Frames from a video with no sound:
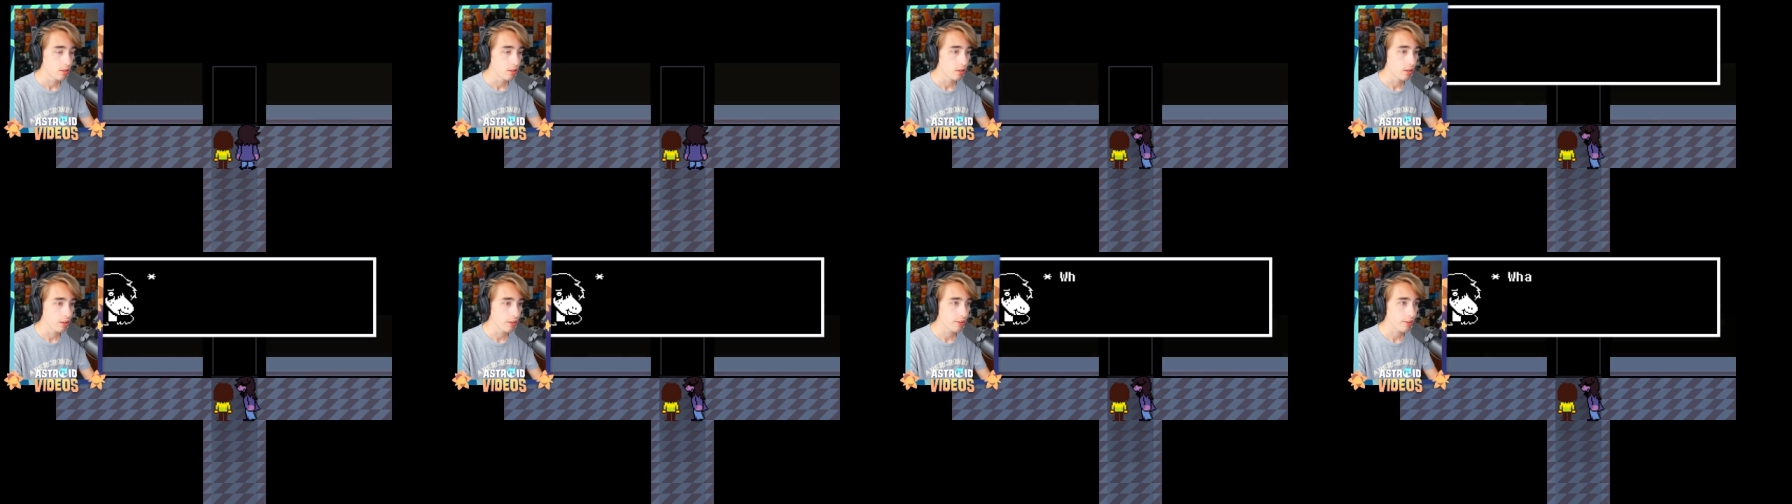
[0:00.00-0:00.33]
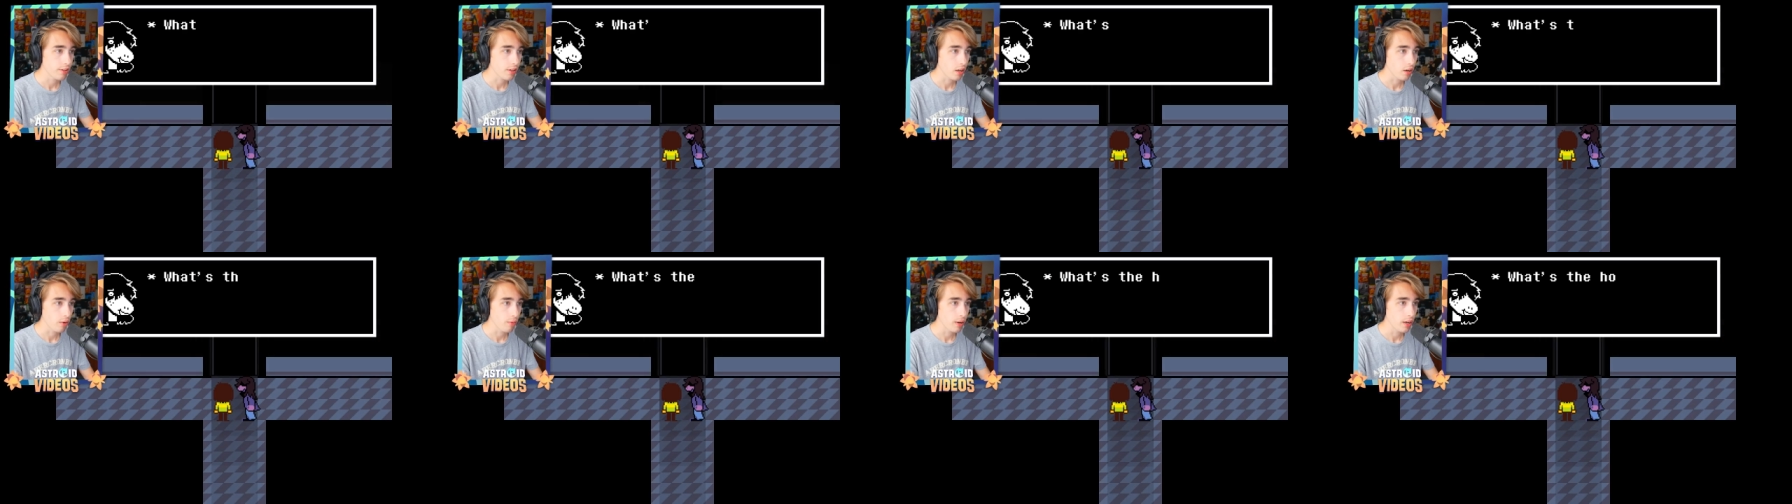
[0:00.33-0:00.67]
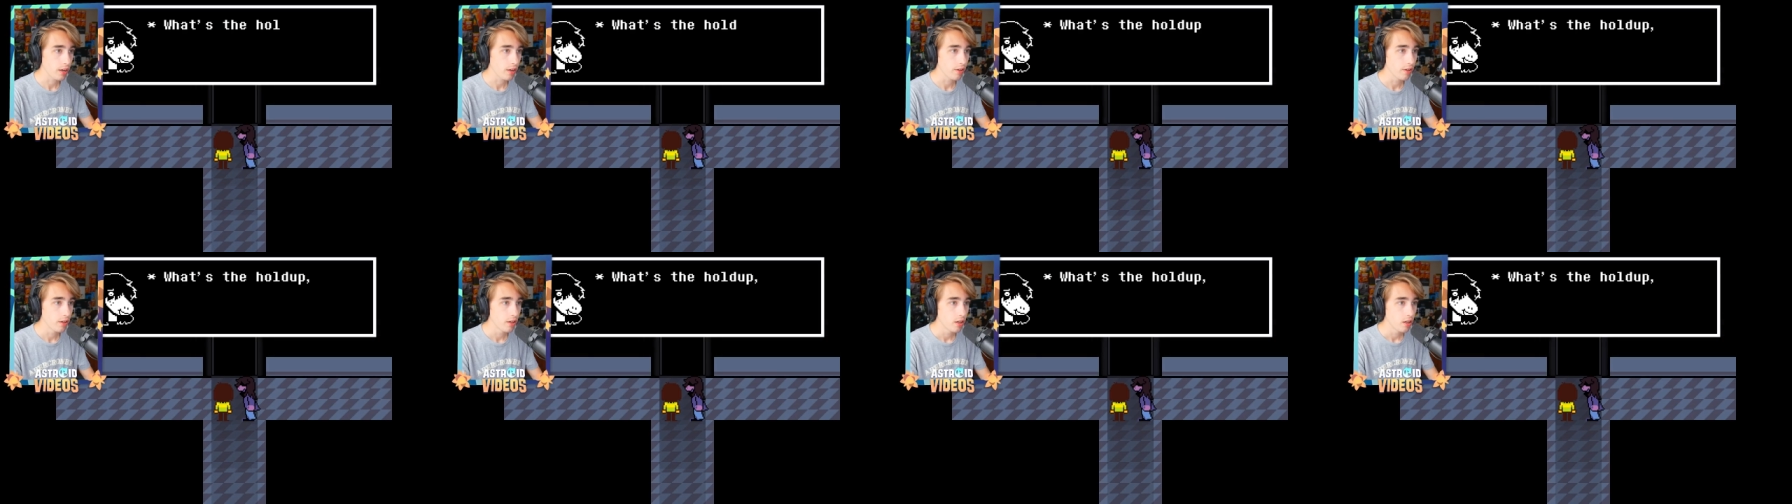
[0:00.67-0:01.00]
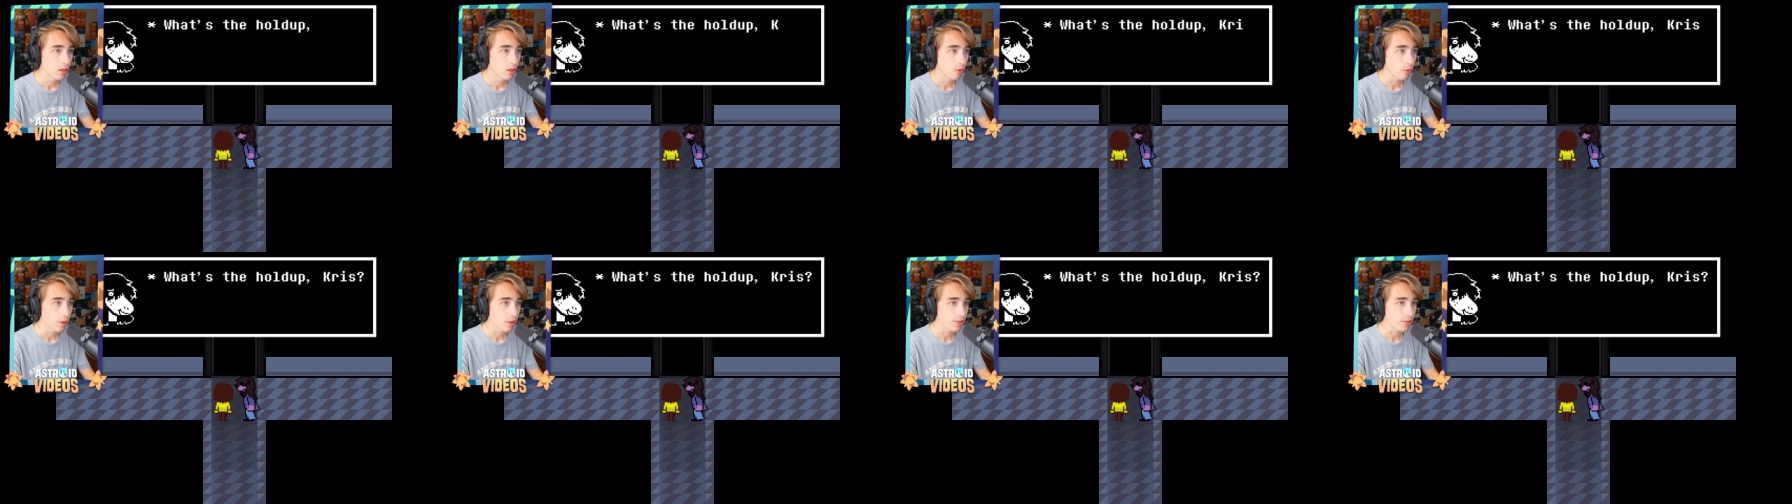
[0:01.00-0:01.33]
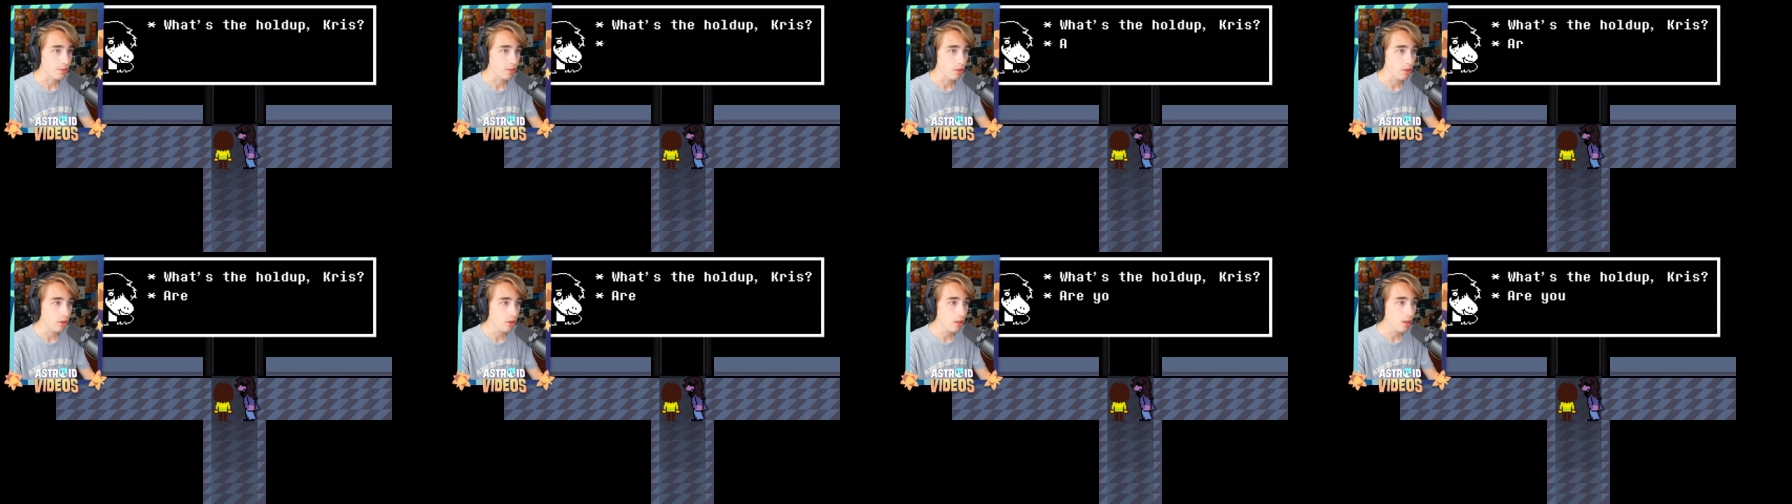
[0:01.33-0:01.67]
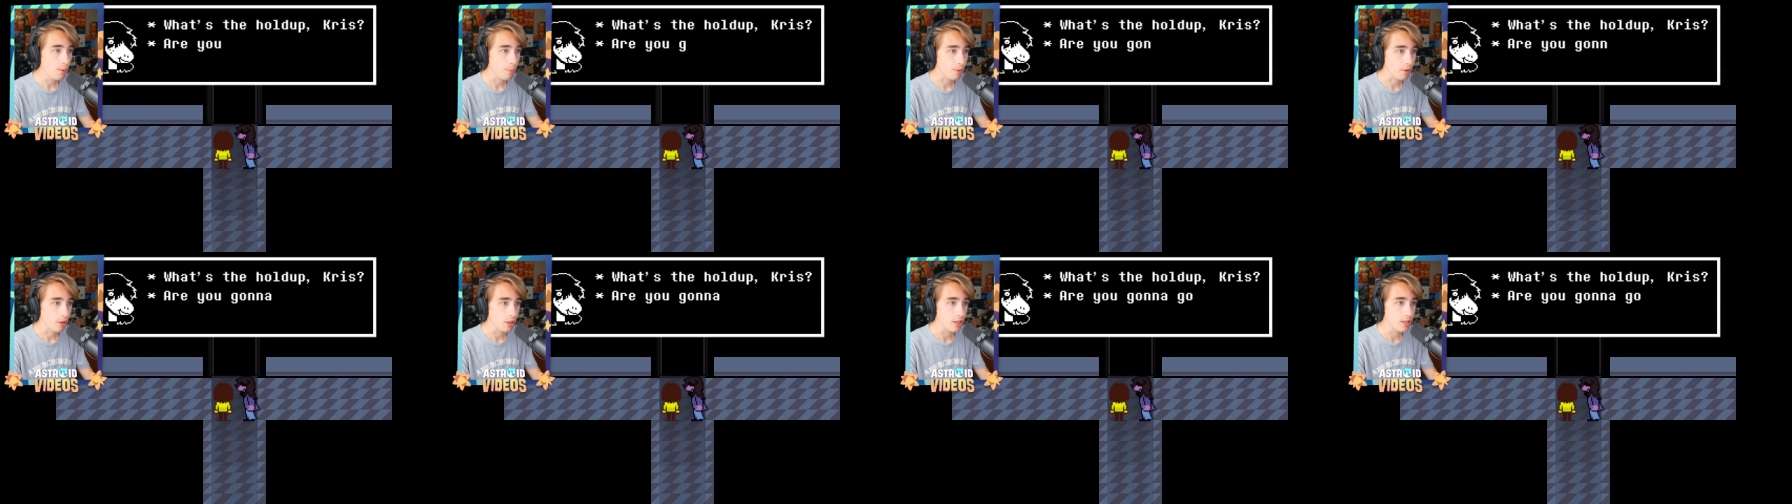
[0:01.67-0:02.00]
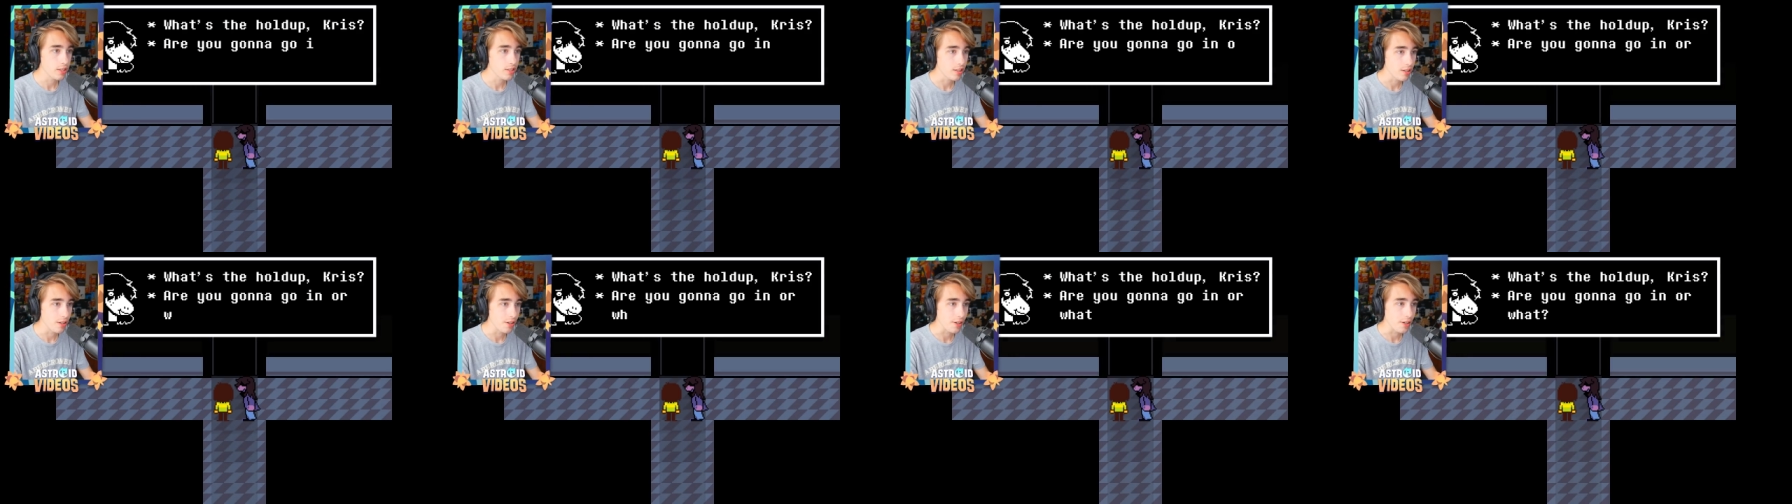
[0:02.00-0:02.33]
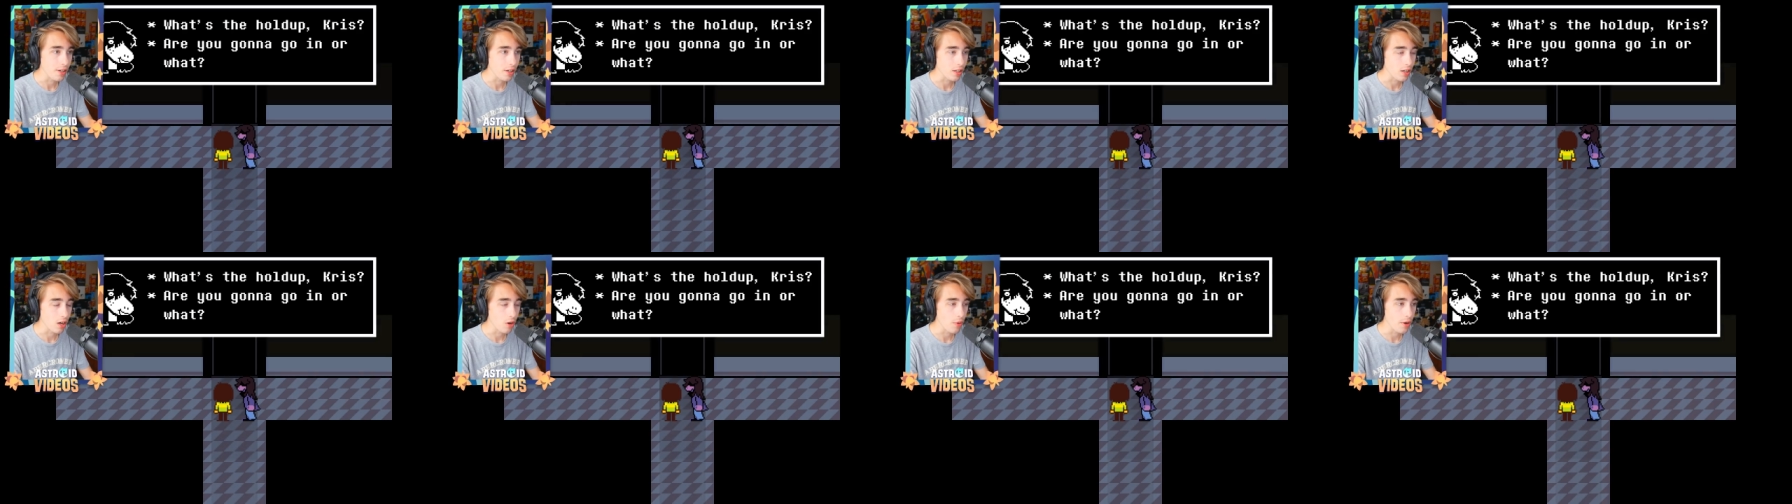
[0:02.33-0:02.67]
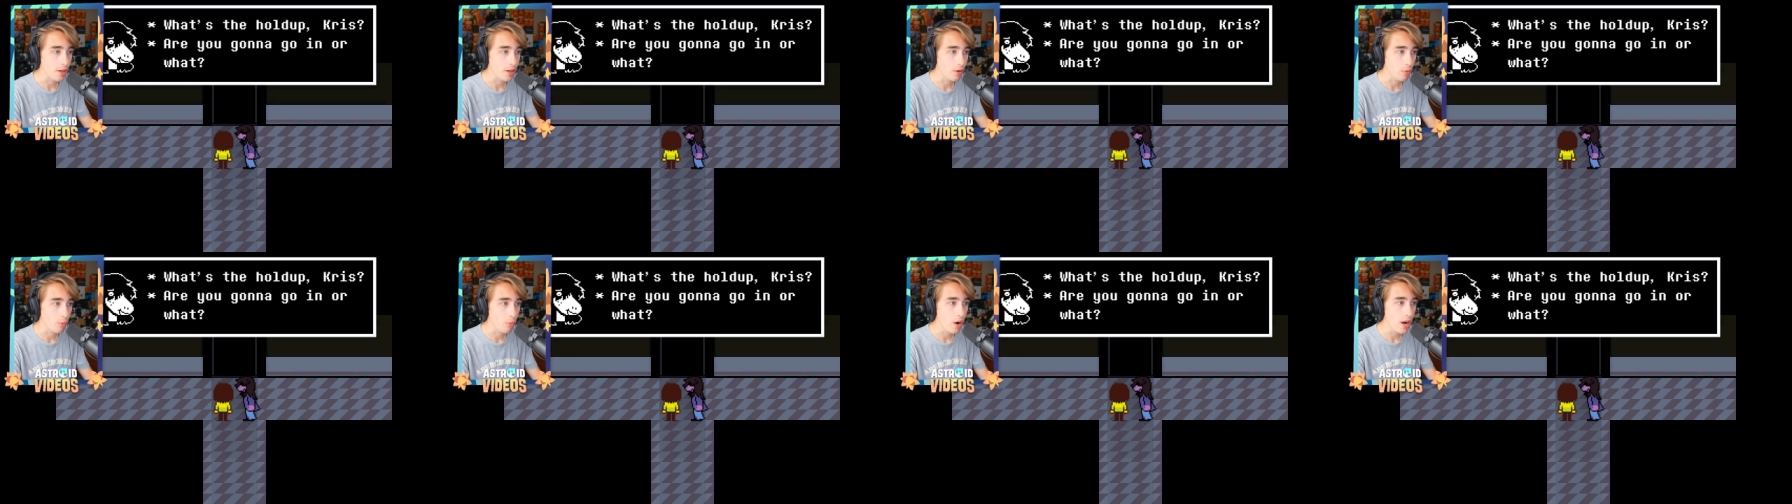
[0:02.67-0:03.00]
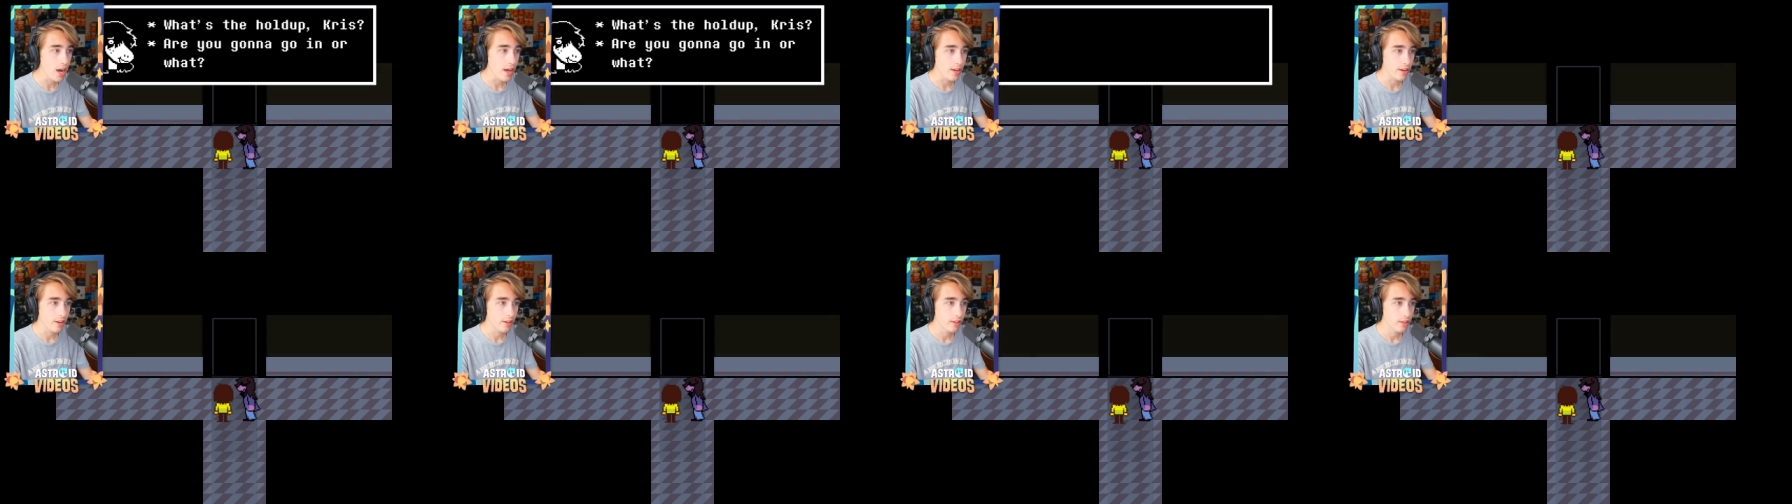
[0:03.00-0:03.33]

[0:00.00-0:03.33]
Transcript: This is kind of wild. What's the holdup, Kris? Are you going to go in or what?